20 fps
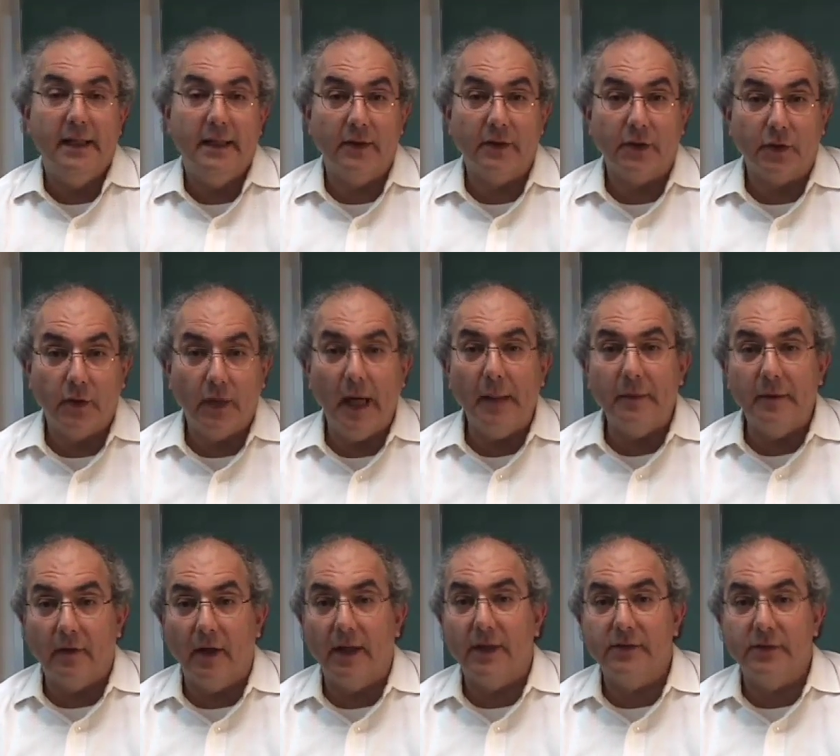Now, the crime
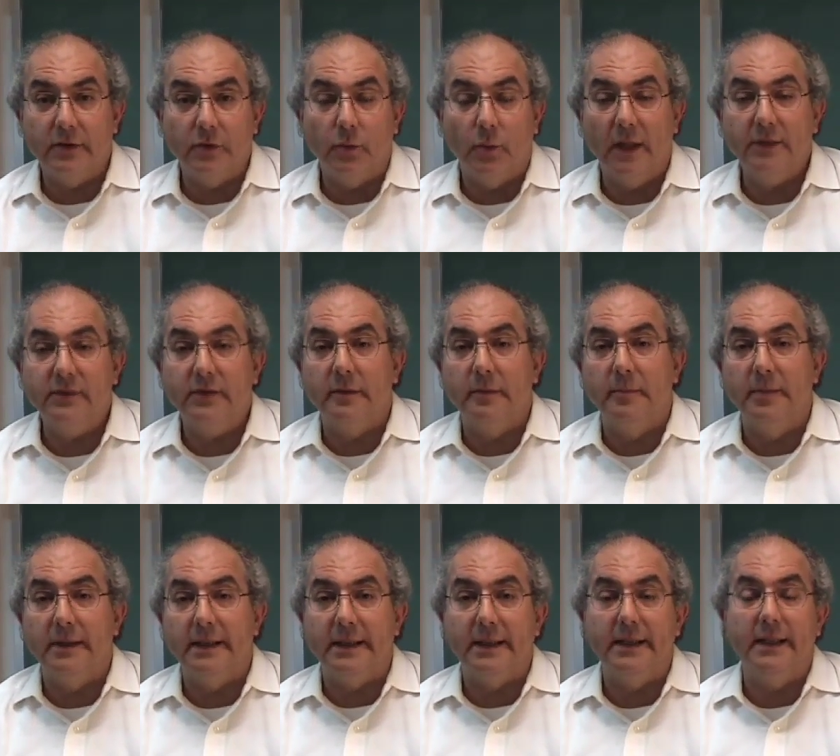of arson was
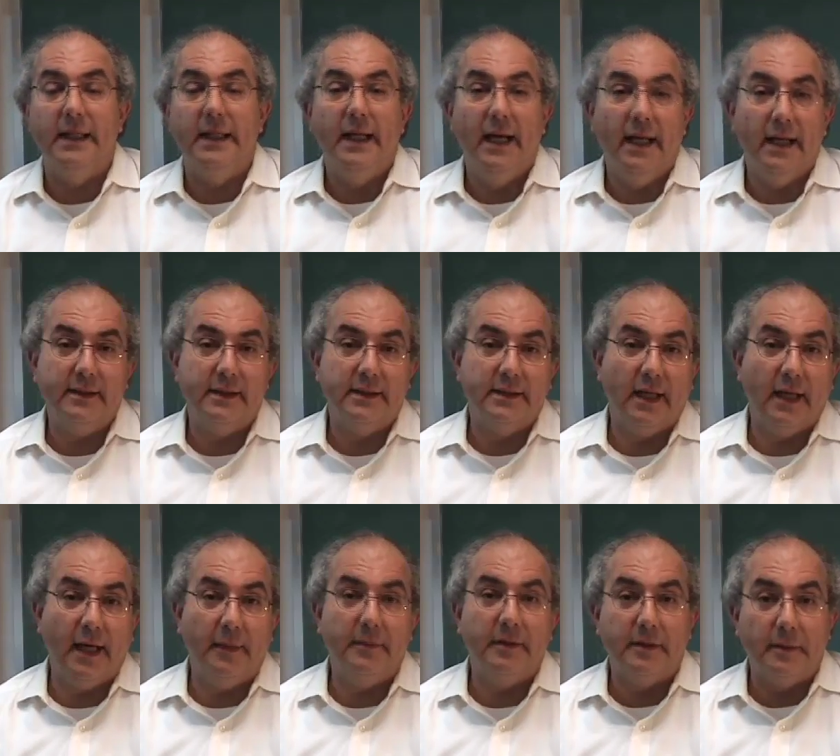completed at the
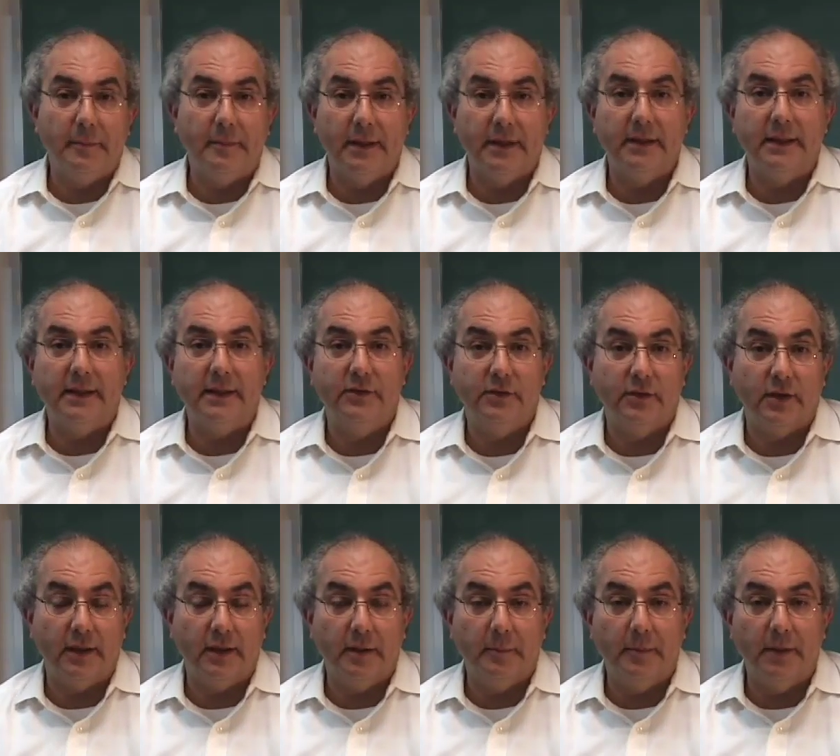time that the building
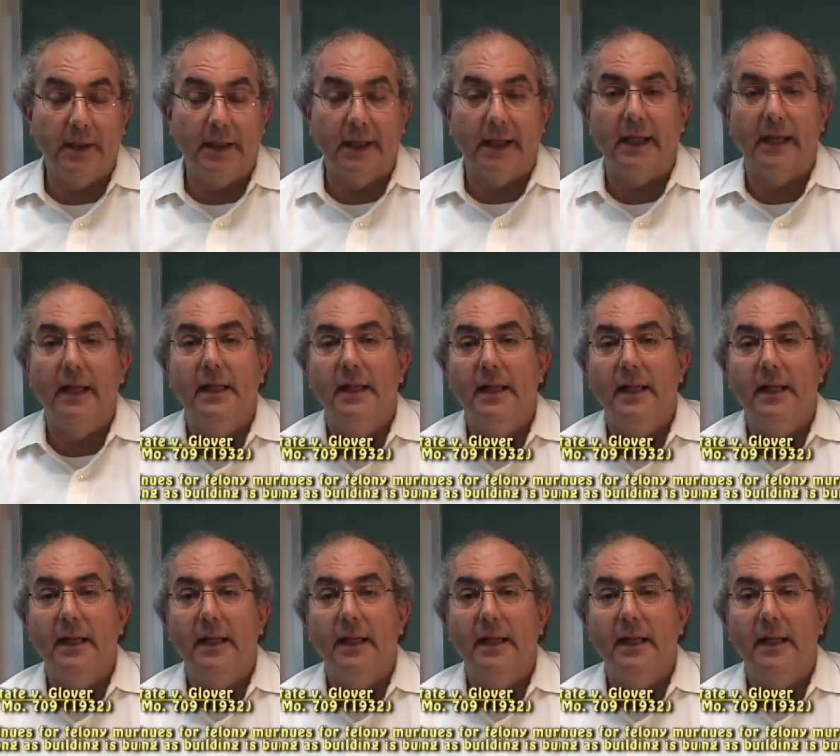started burning.